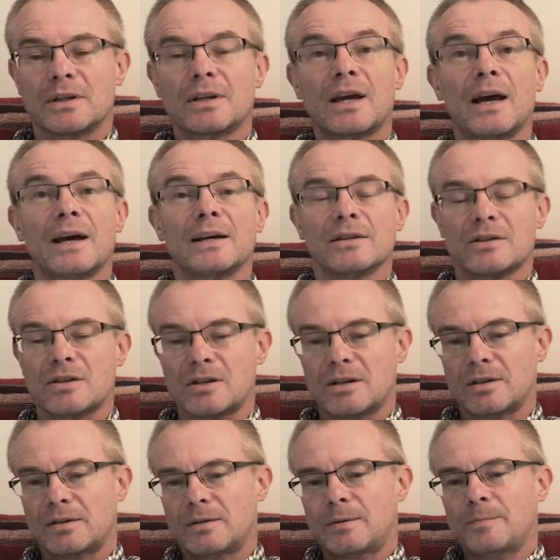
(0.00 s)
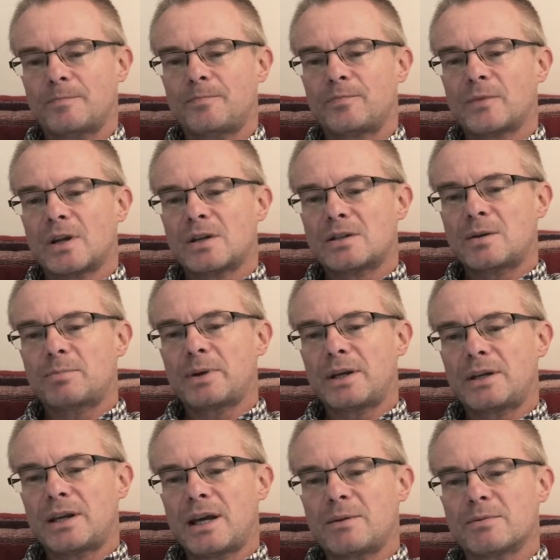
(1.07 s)
Catch!" She played
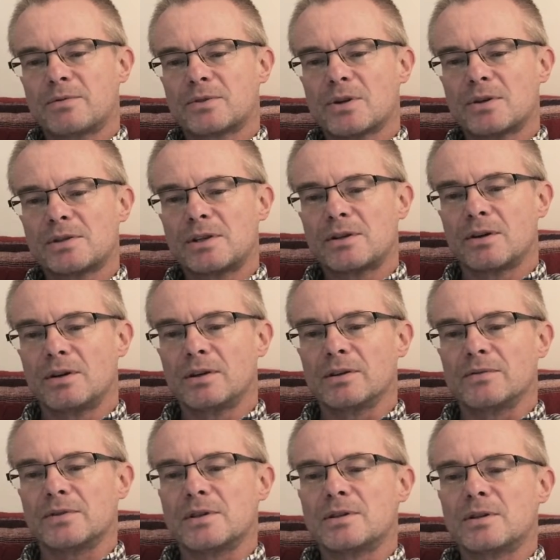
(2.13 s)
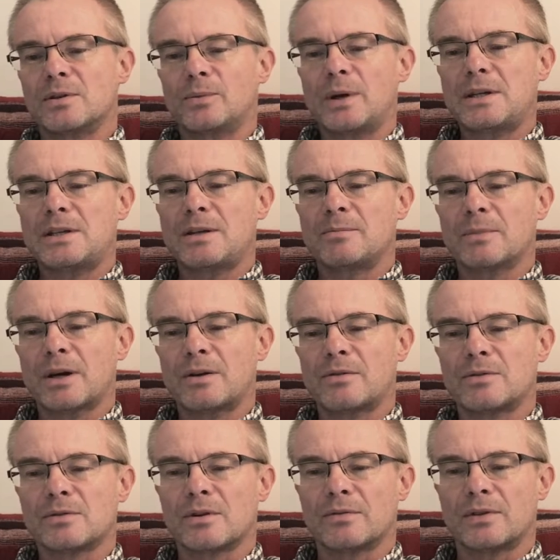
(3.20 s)
a game of tossing olives into the waiting
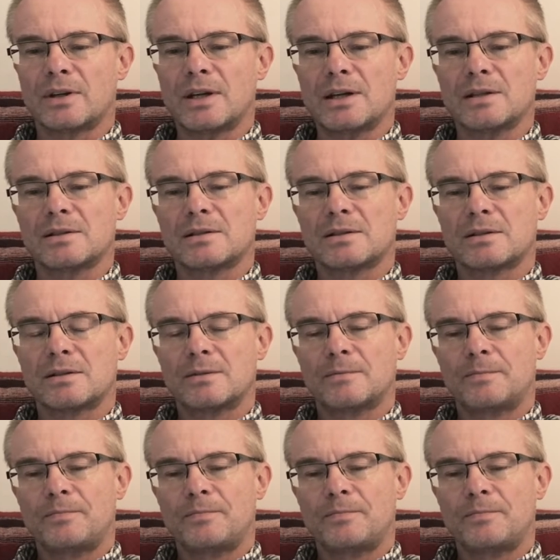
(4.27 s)
mouths of the guests.